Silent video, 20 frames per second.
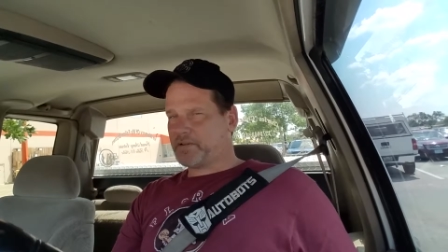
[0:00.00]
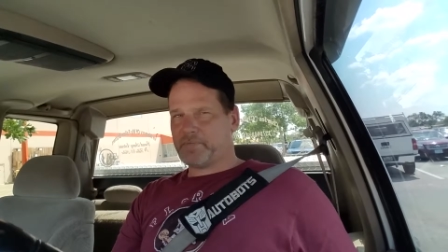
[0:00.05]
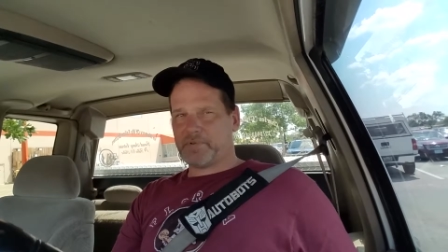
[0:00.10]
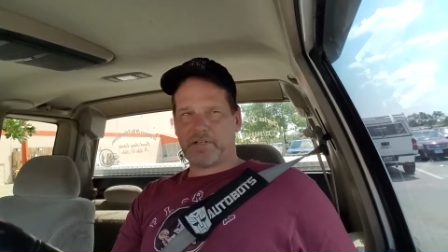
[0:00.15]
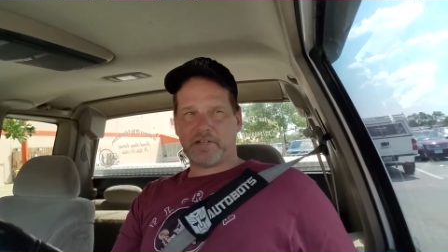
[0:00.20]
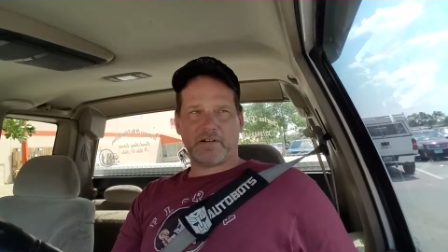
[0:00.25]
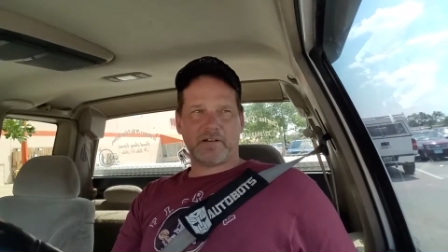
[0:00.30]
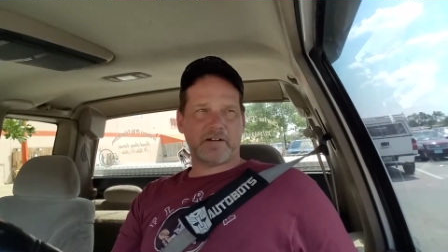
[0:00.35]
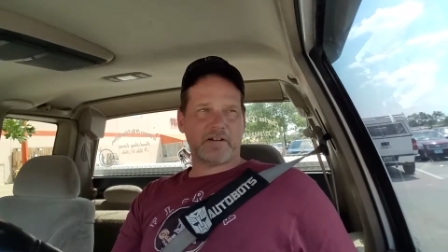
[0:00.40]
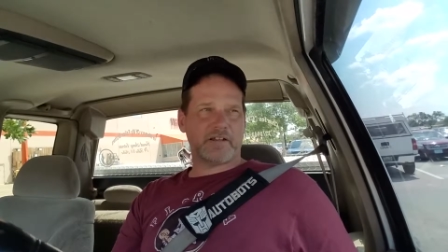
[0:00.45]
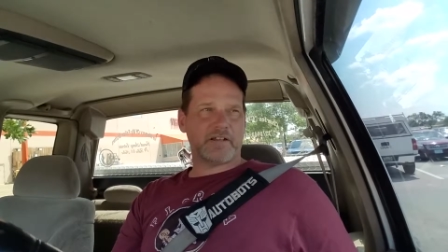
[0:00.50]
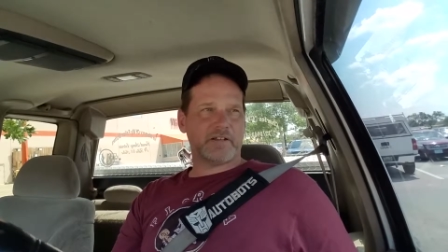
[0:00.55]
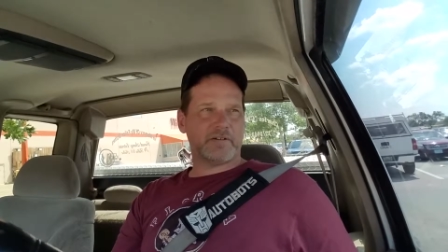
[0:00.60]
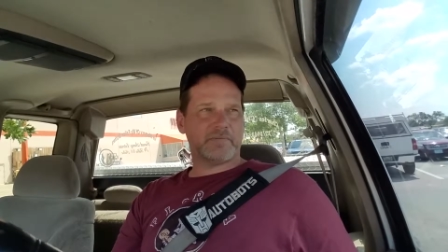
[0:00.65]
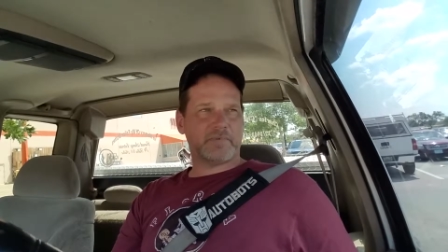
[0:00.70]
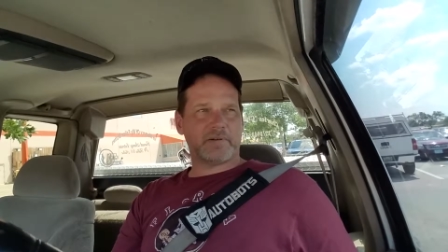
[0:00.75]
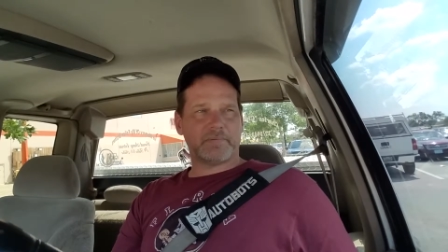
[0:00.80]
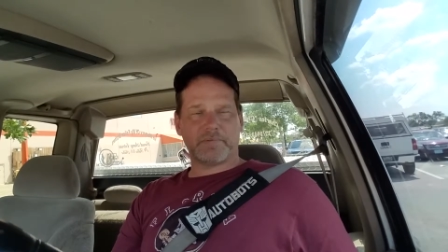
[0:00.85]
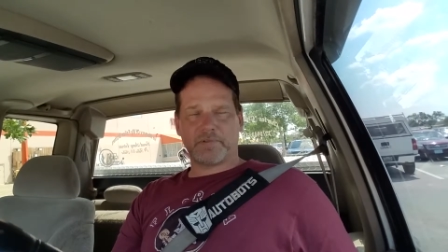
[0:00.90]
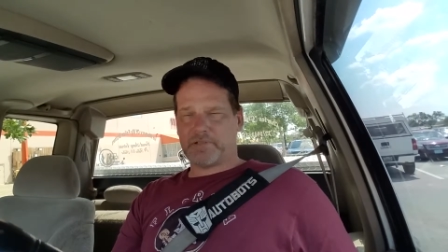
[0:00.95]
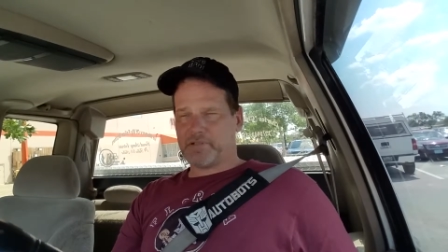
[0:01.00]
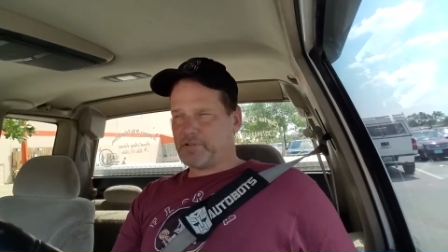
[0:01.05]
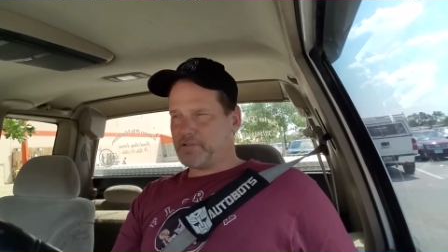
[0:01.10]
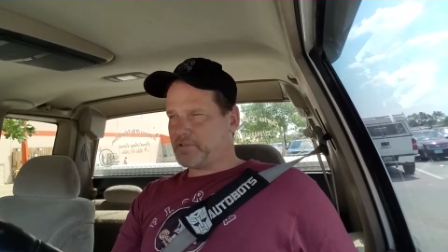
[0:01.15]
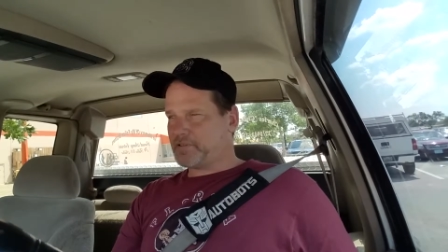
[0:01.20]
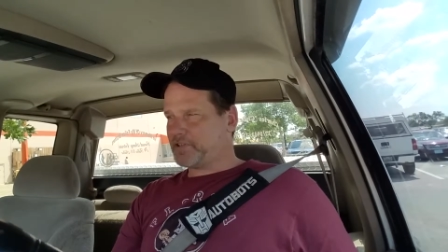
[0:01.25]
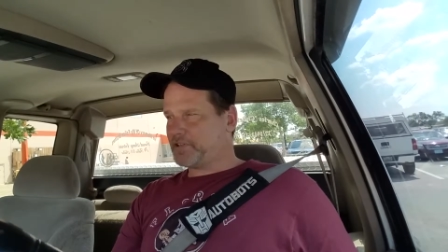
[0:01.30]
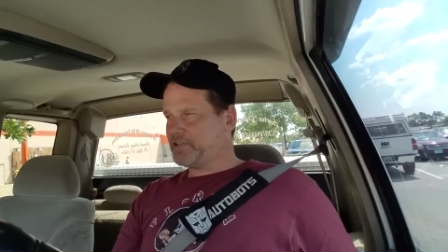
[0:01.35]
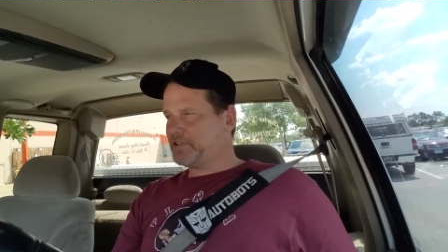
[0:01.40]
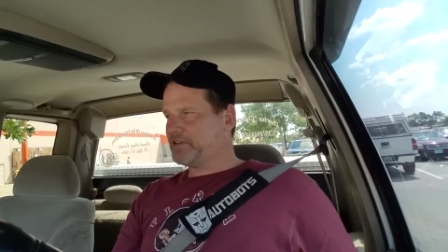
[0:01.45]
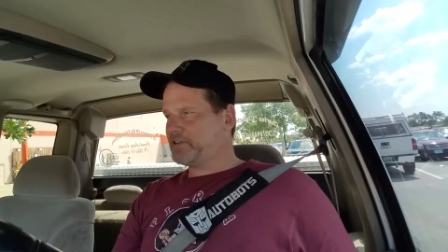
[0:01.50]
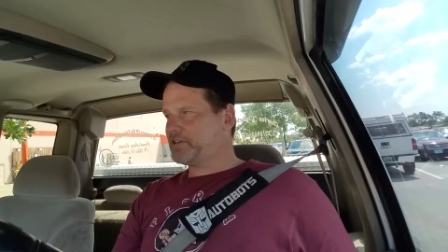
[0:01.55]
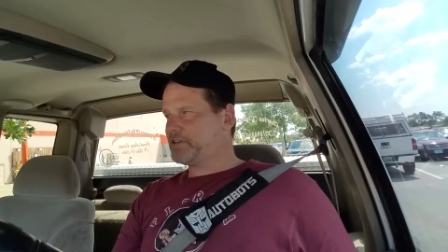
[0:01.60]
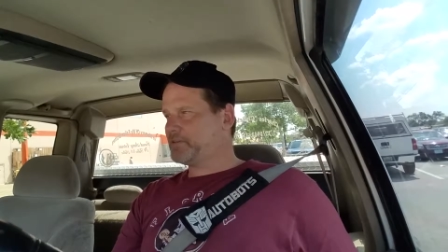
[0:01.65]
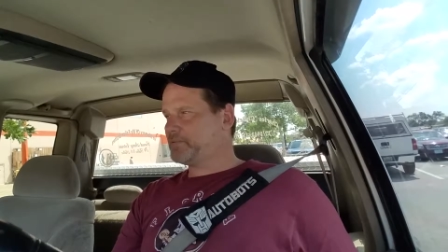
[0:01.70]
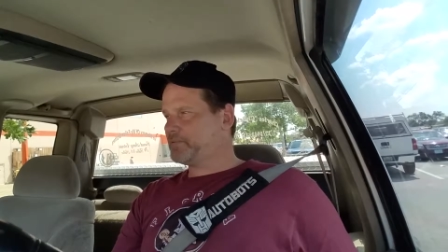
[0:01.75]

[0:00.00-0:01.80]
I mean, here I am. I'm a youth leader.